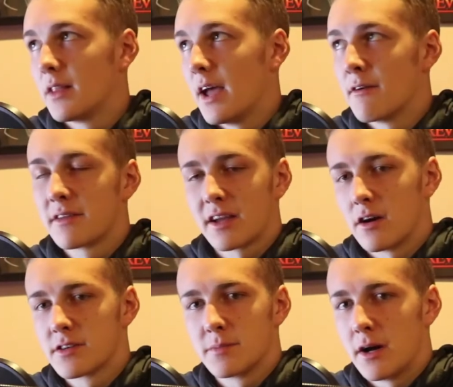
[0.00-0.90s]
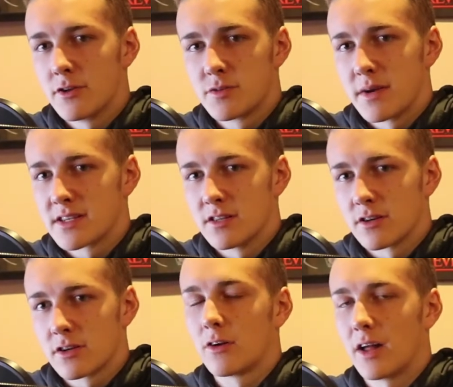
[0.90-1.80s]
everything else about it just makes it
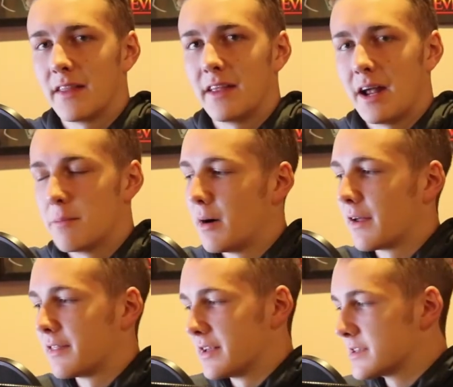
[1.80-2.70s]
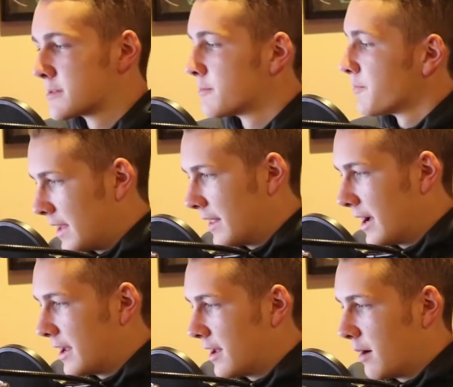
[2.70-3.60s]
look glad that I bought these. And
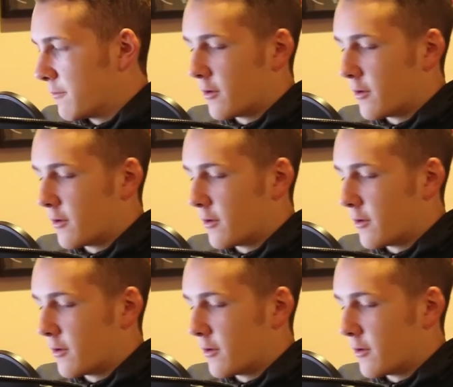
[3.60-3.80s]
then